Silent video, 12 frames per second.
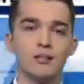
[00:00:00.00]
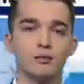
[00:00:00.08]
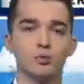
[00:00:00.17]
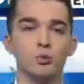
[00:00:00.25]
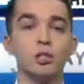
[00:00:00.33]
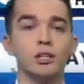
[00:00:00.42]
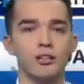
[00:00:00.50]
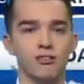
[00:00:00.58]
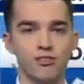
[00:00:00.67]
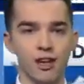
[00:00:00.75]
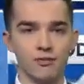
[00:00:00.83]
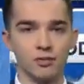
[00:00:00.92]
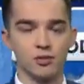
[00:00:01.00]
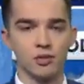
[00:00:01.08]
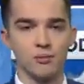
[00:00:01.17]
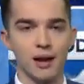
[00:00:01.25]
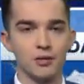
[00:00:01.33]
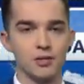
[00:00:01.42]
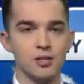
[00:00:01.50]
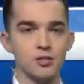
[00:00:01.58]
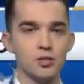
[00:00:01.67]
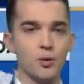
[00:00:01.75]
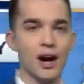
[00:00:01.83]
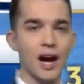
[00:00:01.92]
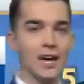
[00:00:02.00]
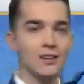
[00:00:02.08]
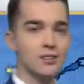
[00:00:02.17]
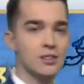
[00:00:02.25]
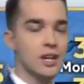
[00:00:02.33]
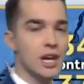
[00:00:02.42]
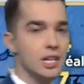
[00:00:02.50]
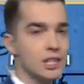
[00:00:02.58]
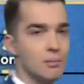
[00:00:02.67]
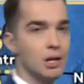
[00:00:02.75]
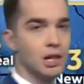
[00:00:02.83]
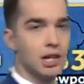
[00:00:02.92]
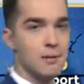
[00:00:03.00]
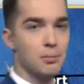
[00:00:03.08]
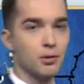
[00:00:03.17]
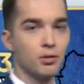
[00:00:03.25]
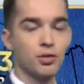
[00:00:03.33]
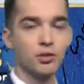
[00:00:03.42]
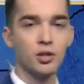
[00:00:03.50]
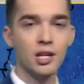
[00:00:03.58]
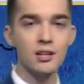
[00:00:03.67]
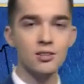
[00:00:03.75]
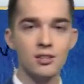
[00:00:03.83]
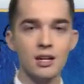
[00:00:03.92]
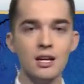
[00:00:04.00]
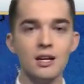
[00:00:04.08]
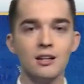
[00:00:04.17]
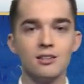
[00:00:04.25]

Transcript: that really favors the mountains. So highs today in the middle and upper 30s.